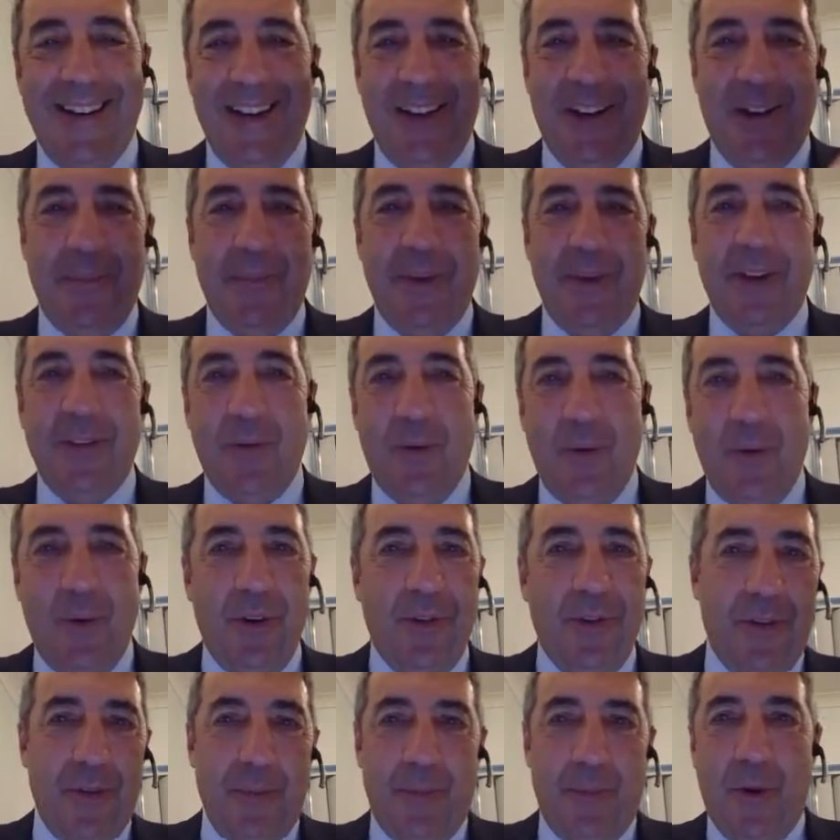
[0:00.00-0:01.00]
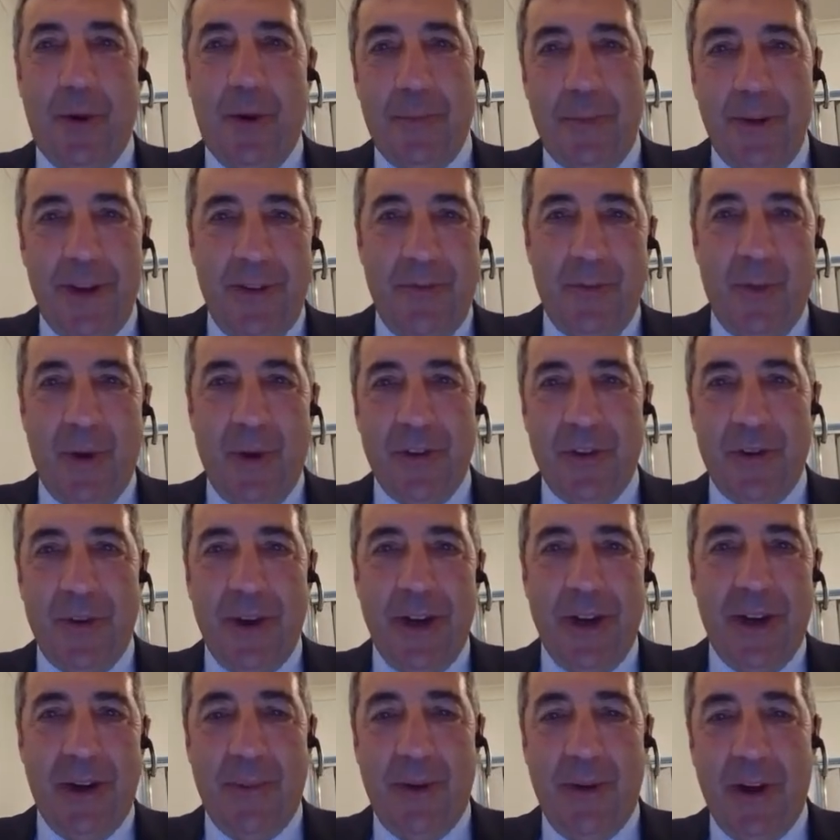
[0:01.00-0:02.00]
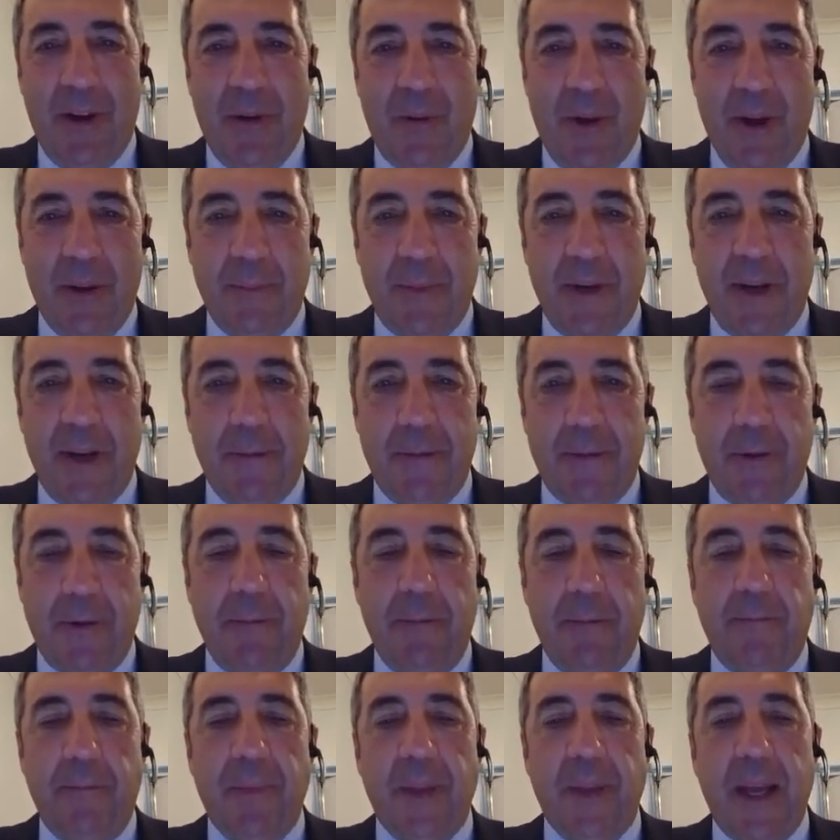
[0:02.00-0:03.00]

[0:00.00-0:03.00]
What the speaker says: and I mean all of the property 13001 people.